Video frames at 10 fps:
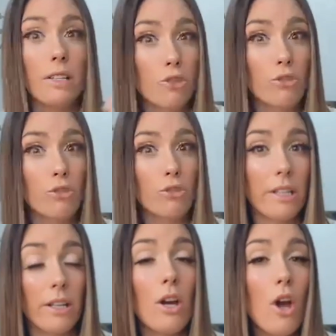I literally
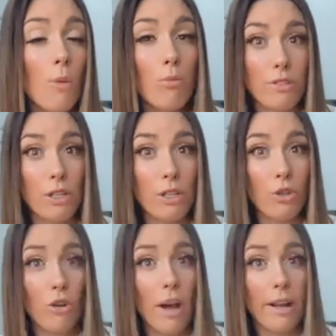like broke down
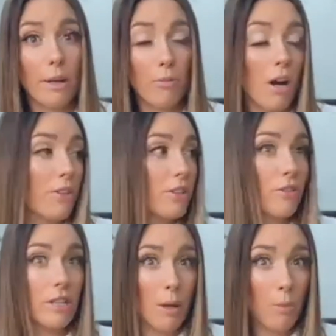crying at Brock the
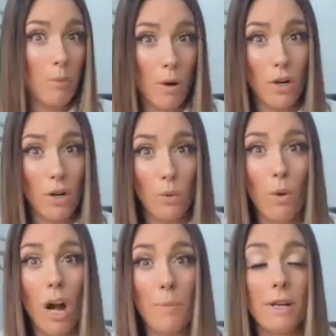other day when we were on a
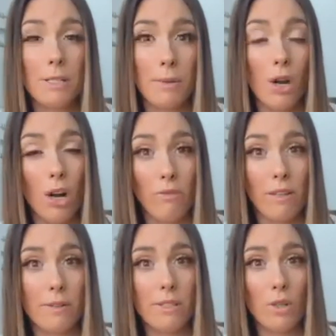walk because my heart
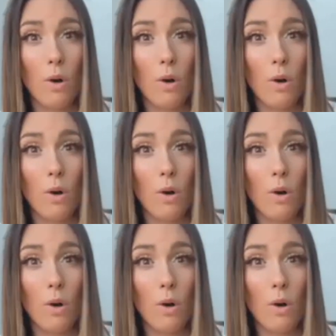rate was